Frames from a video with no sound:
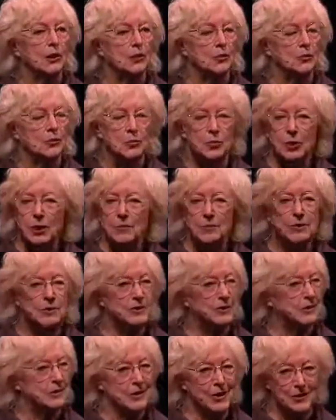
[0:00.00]
Muhammad
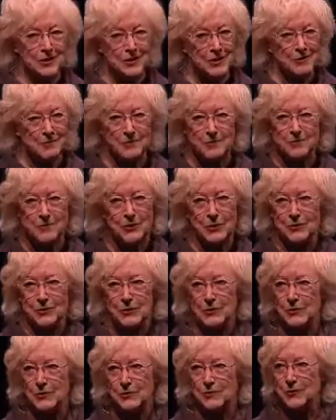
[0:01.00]
did not come
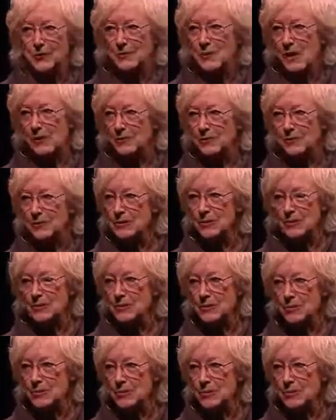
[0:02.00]
floating off the mountain as
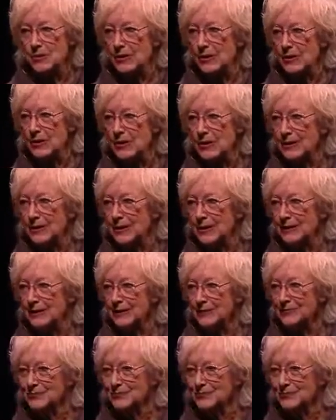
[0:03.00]
though walking on air.